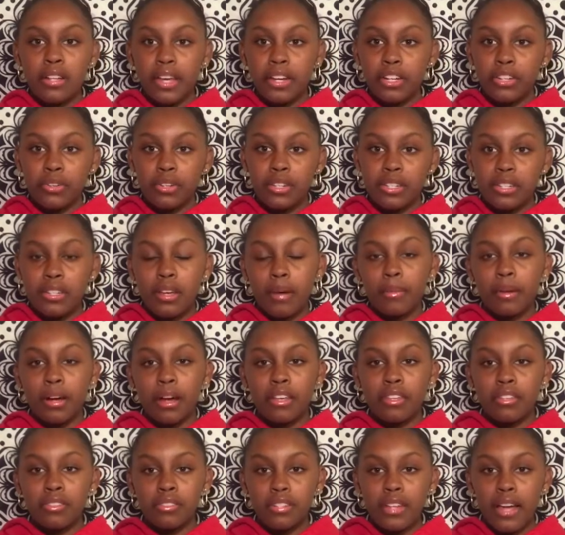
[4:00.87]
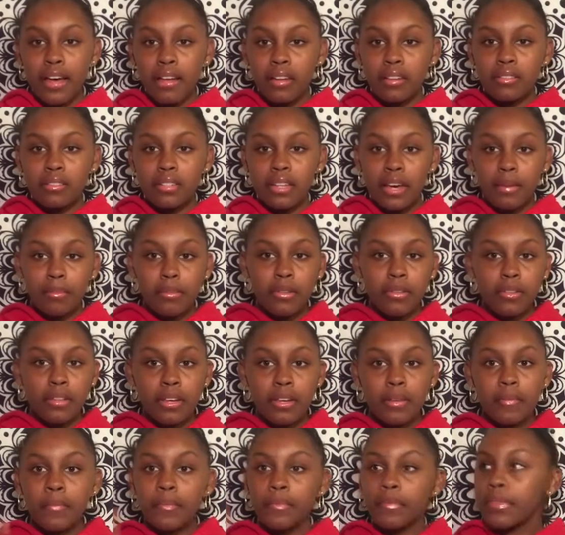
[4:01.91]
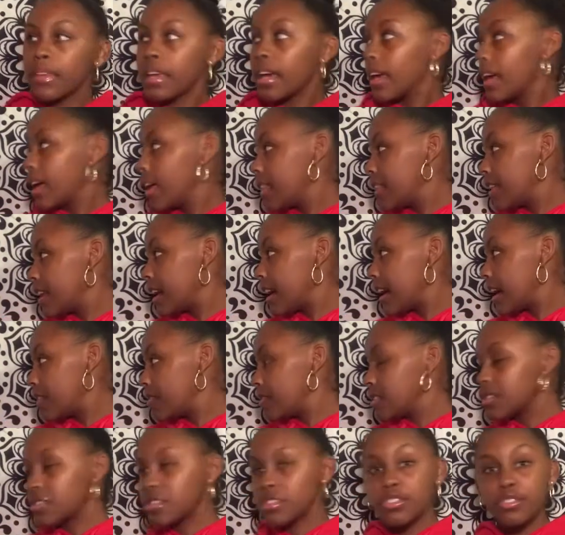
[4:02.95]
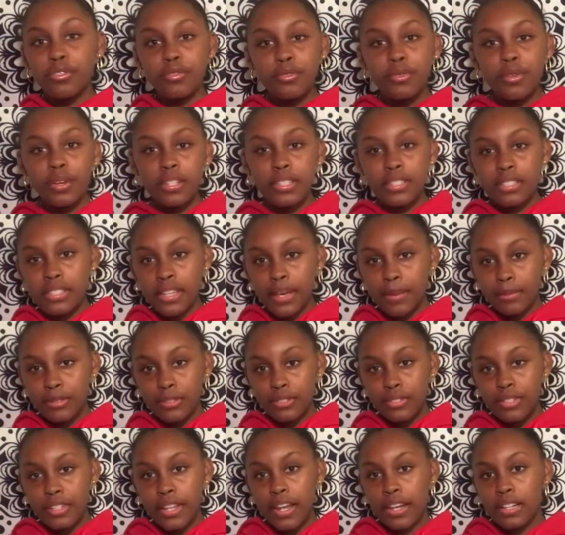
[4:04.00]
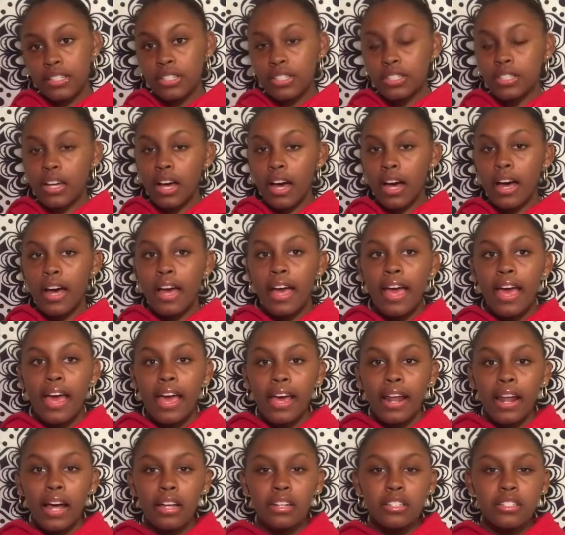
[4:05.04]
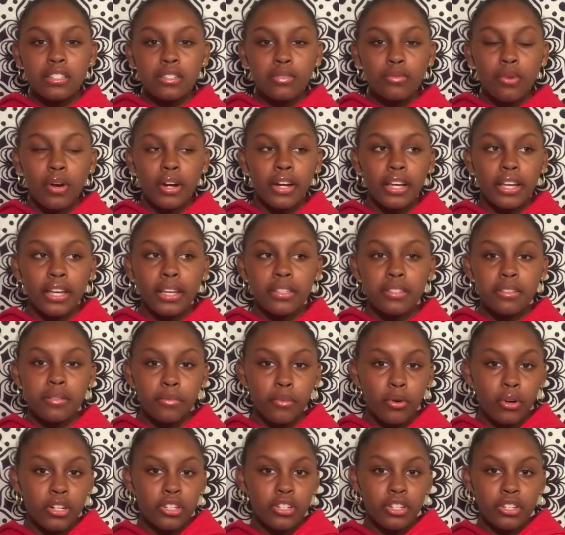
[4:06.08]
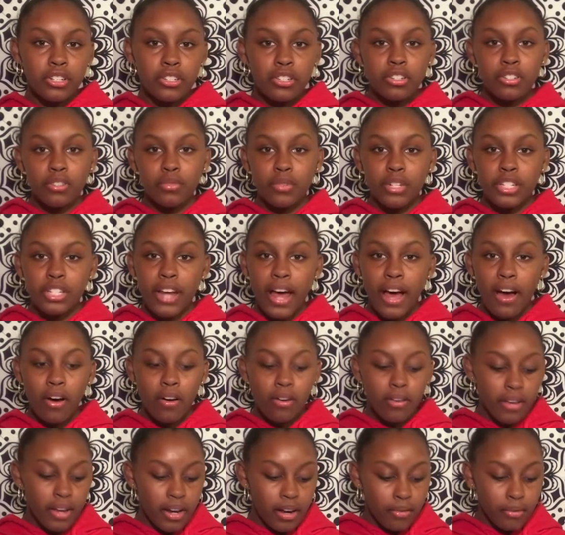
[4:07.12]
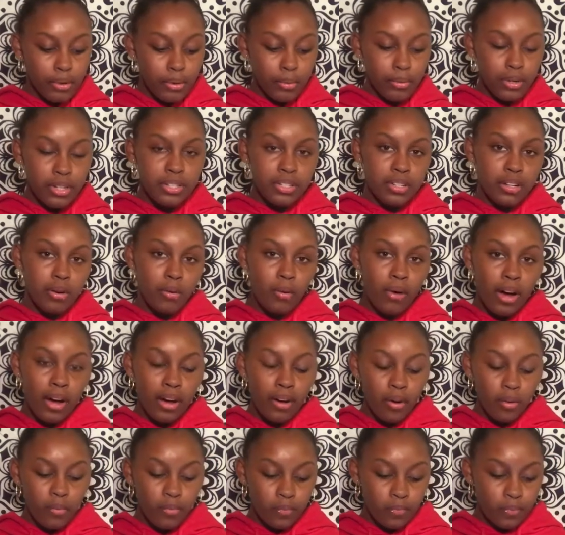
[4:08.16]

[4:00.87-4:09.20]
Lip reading: Like during summer, I use that type of thing. And then I have this new tapestry that I just got, and I just want to get some more just to switch out every once in a while.